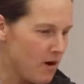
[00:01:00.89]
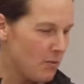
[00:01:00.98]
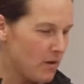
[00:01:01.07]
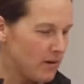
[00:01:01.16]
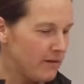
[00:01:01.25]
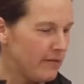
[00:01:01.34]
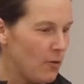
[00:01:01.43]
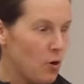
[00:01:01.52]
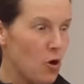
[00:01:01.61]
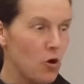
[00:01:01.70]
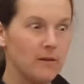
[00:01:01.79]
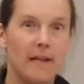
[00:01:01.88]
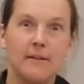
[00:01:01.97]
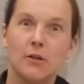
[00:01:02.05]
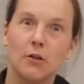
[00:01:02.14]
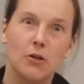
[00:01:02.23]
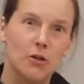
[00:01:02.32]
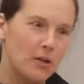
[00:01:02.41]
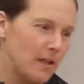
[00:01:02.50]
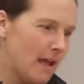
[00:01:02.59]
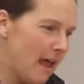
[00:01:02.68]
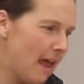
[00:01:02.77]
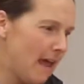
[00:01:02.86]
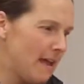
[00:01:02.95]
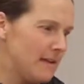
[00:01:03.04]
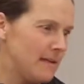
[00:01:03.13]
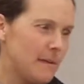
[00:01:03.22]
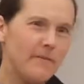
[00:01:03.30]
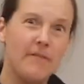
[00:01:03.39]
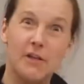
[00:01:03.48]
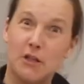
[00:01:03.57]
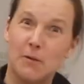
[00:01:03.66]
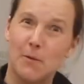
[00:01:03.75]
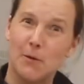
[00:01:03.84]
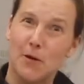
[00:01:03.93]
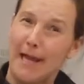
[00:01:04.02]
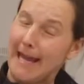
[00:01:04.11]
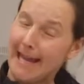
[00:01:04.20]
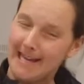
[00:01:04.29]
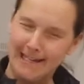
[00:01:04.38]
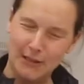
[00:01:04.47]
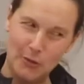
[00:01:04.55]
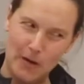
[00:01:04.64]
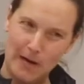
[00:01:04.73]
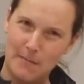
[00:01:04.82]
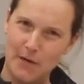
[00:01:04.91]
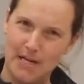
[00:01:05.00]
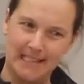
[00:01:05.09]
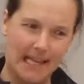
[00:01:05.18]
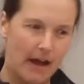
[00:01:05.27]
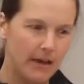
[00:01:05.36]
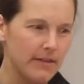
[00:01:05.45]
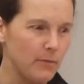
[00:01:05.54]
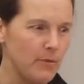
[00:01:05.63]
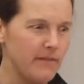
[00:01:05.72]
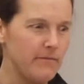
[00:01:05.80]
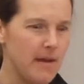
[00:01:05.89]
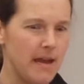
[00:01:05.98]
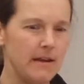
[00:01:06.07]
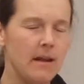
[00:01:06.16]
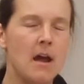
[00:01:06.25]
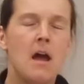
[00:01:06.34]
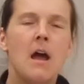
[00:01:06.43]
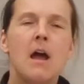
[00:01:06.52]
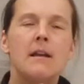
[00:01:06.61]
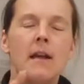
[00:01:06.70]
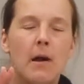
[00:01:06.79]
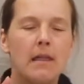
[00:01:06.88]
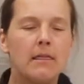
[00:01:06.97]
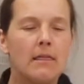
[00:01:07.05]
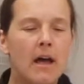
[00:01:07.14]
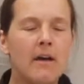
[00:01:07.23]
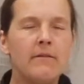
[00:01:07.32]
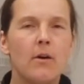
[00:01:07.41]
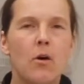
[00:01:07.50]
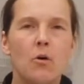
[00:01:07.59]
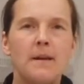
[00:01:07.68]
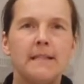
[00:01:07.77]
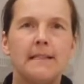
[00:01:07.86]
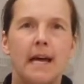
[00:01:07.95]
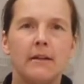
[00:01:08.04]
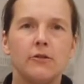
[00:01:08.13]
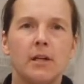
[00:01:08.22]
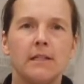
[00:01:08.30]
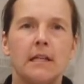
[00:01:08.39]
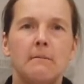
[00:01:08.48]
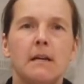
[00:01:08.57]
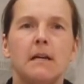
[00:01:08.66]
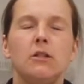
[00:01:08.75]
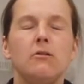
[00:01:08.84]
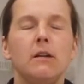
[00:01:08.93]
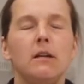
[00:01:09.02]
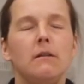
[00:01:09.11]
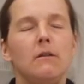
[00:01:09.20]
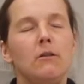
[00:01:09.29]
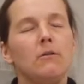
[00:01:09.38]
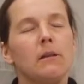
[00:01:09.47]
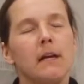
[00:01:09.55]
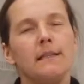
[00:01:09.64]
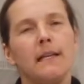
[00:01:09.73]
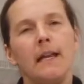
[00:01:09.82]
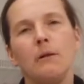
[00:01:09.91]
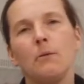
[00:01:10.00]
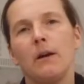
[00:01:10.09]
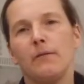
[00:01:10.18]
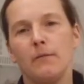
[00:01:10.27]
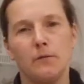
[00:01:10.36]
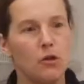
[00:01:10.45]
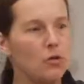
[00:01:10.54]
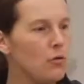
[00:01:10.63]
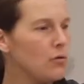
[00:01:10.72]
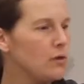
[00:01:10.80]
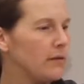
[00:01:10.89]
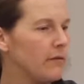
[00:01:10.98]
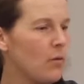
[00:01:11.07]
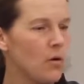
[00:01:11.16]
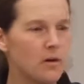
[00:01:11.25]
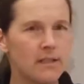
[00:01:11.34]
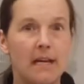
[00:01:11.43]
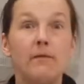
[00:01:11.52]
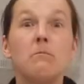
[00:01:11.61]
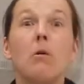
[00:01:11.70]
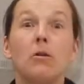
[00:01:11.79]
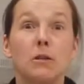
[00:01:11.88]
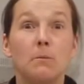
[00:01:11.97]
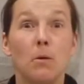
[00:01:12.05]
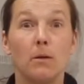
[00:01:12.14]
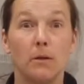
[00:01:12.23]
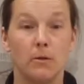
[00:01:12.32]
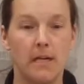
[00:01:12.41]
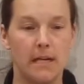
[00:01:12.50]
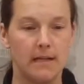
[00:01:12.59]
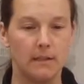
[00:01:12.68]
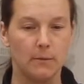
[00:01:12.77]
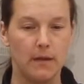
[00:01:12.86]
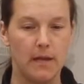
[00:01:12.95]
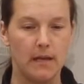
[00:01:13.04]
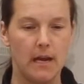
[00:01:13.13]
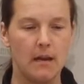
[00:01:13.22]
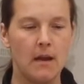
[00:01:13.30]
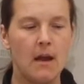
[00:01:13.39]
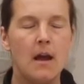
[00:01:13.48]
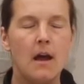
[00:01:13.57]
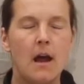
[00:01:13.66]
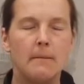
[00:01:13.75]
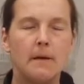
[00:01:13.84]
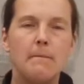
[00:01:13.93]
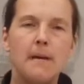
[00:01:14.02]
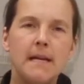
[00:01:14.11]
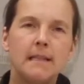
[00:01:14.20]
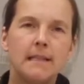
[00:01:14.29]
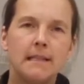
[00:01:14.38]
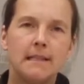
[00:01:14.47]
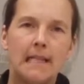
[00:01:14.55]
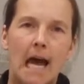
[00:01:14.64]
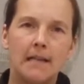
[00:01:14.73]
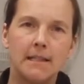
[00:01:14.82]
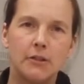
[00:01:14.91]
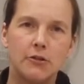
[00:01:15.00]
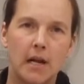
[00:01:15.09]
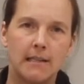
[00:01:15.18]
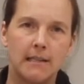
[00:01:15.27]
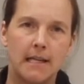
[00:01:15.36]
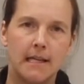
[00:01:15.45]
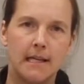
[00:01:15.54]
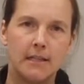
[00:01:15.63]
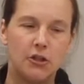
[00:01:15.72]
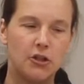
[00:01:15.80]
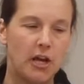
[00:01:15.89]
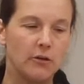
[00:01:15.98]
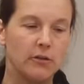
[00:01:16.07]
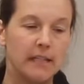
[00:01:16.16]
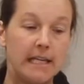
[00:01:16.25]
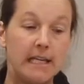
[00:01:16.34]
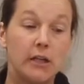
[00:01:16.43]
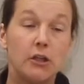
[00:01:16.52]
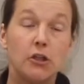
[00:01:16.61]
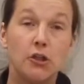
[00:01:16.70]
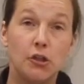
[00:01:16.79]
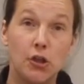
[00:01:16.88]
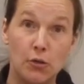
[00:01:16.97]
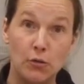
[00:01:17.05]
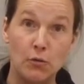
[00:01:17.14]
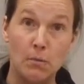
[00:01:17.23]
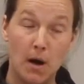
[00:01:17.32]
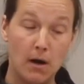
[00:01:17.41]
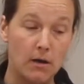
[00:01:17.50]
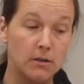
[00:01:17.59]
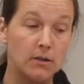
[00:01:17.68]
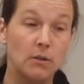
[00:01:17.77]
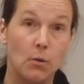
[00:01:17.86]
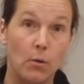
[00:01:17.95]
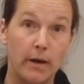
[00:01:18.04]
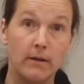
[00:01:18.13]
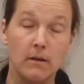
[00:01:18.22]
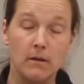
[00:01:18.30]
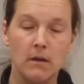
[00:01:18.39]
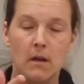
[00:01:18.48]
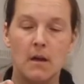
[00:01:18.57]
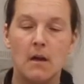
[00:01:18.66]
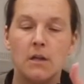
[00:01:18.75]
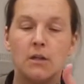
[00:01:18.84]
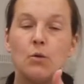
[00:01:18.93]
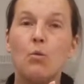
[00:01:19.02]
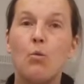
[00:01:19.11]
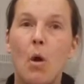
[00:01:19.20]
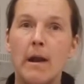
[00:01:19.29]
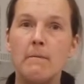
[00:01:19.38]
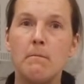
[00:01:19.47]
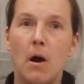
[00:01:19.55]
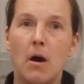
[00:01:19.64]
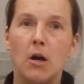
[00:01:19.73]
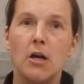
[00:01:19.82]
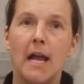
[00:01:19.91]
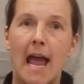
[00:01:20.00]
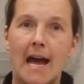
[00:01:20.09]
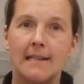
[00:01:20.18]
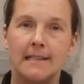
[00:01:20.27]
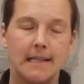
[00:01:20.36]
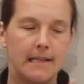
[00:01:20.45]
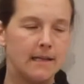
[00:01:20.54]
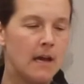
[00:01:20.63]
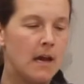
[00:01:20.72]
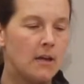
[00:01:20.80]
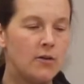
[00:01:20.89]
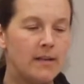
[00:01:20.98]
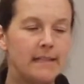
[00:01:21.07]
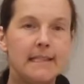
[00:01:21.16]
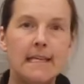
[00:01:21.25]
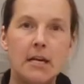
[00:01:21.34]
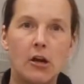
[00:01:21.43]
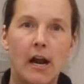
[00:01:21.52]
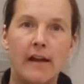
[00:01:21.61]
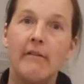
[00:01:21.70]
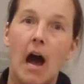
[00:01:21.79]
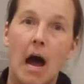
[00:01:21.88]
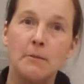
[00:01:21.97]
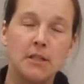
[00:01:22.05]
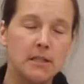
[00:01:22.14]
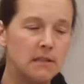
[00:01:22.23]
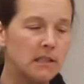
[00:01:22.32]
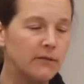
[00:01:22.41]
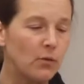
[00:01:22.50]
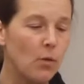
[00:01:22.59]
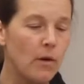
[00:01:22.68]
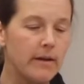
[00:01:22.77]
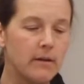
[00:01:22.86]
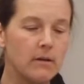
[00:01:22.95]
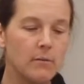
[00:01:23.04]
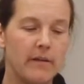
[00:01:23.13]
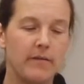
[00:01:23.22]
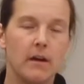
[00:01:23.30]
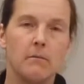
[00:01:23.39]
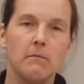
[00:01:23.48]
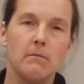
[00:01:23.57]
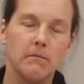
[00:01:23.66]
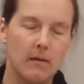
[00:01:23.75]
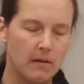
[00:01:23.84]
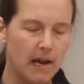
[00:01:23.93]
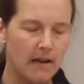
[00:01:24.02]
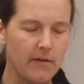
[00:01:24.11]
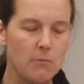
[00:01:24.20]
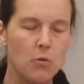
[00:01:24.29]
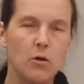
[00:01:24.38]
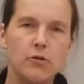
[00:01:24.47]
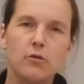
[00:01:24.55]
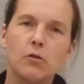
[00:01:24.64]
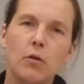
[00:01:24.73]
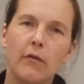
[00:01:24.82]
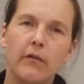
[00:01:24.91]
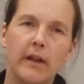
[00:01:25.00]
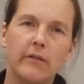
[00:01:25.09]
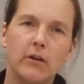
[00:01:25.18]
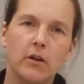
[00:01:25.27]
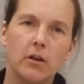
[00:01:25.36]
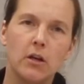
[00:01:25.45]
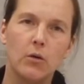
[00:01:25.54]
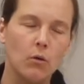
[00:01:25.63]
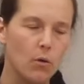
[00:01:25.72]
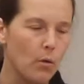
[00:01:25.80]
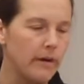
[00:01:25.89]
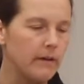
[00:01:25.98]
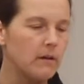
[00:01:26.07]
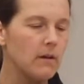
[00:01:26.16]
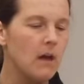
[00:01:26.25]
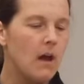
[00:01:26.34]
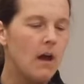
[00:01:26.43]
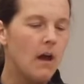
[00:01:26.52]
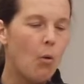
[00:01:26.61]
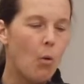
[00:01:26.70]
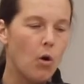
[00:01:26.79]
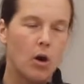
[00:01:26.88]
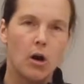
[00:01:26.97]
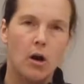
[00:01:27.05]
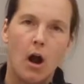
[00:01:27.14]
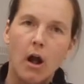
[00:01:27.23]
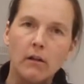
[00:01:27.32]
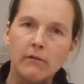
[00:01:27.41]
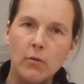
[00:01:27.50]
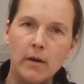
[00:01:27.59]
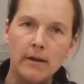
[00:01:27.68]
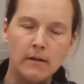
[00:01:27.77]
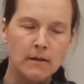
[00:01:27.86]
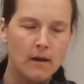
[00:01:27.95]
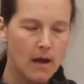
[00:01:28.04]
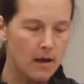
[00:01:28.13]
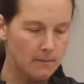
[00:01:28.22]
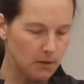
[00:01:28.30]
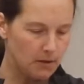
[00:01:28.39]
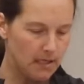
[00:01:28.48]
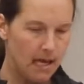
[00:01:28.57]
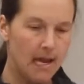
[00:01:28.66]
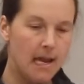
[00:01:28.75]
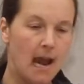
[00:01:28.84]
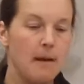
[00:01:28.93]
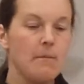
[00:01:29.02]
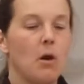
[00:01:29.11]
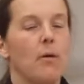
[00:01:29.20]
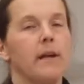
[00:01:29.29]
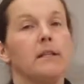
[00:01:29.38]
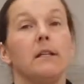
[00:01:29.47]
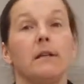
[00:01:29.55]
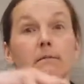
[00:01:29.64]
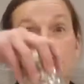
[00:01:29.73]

our wonderful lentil and vegetable and cranberry salad that we've made. Now I love a homemade salad dressing because you can utilize anywhere from 2 to 4 to even multiple ingredients within it. A basic salad dressing is generally 2 parts oil to 1 part acid. You can see here I have options for oil. We have a kind of a more neutral flavor, canola oil or olive oil. So today I'm going to